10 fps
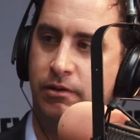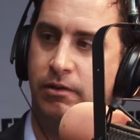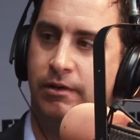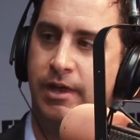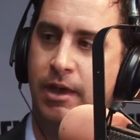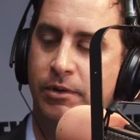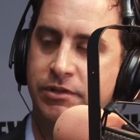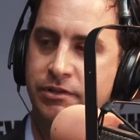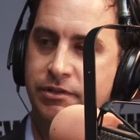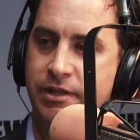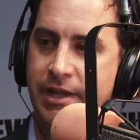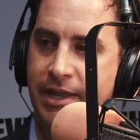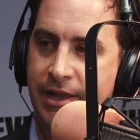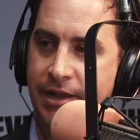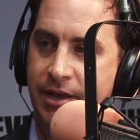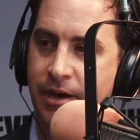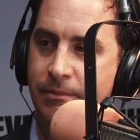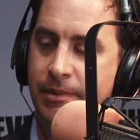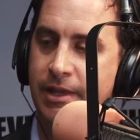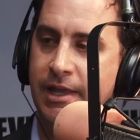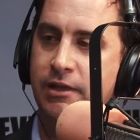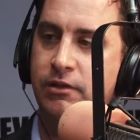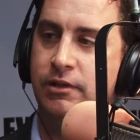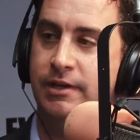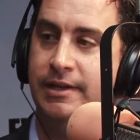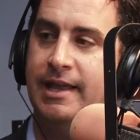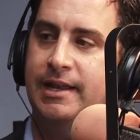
okay, which is the net